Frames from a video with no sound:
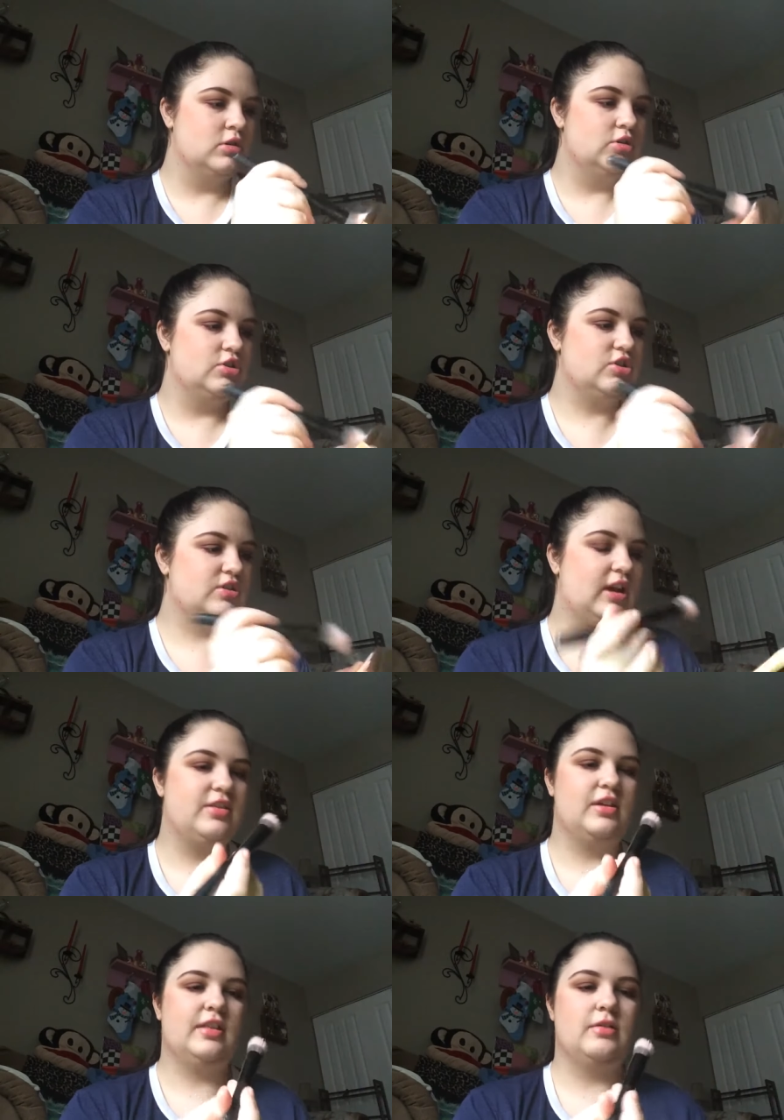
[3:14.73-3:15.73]
just because I
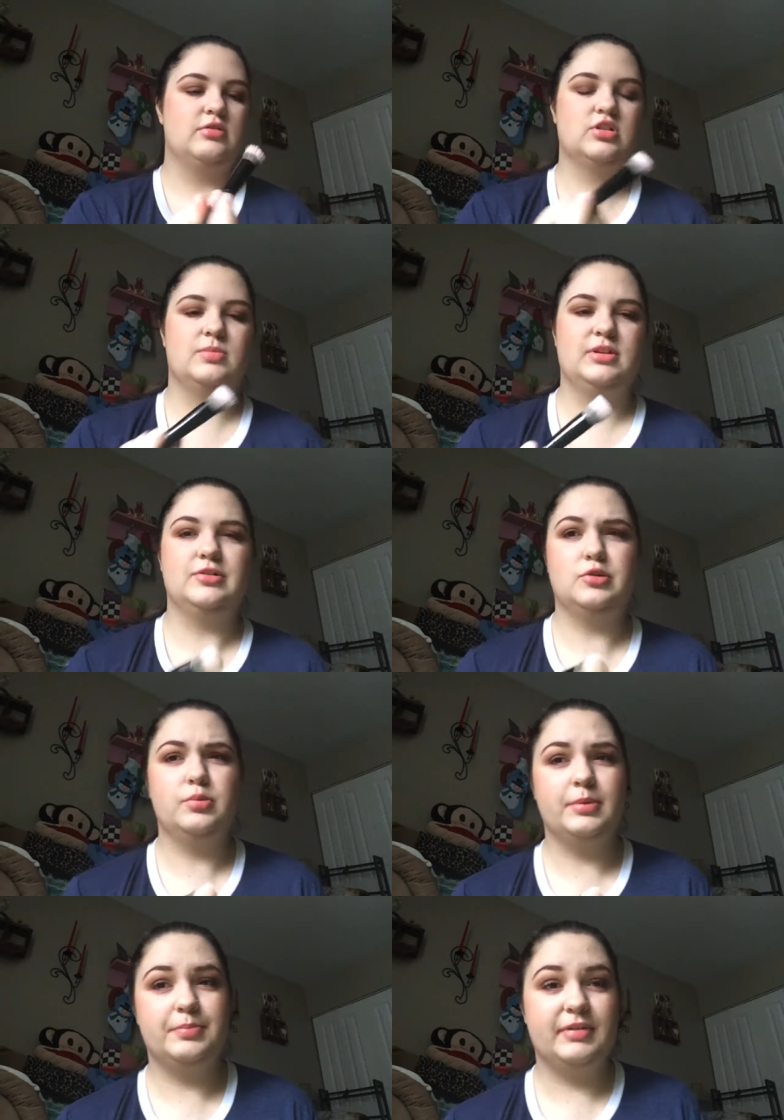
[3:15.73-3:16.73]
think that one's going to be
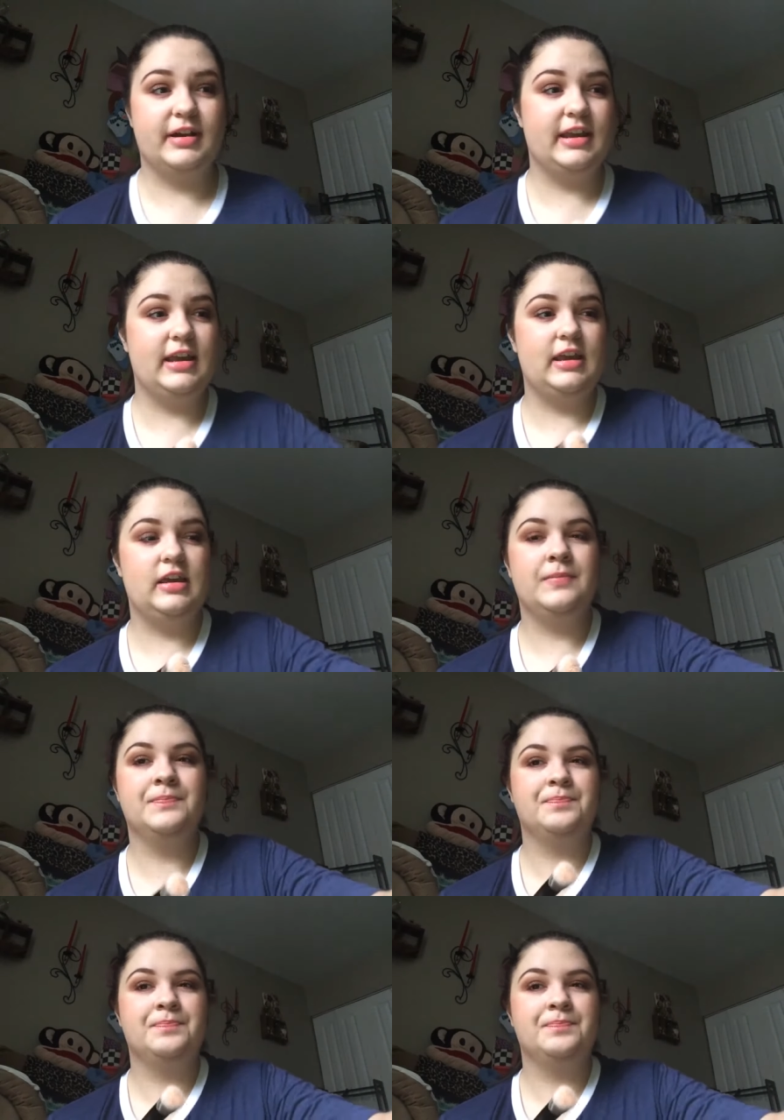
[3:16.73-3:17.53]
super pretty.